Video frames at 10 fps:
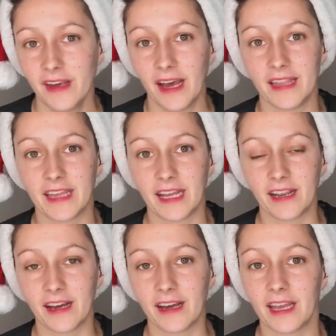And
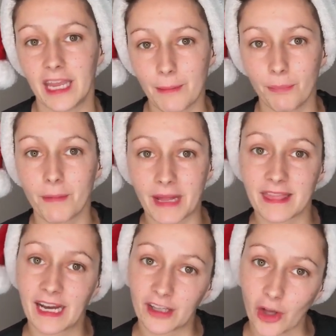then implement
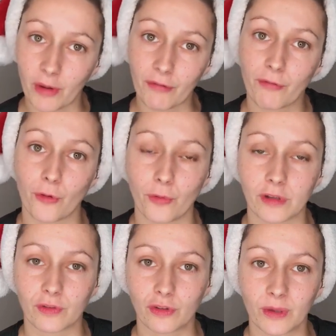that going forwards
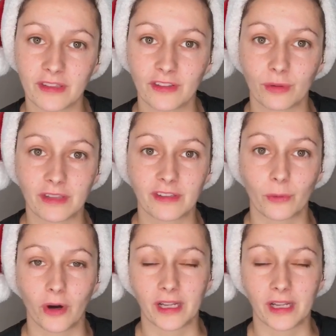for 2021,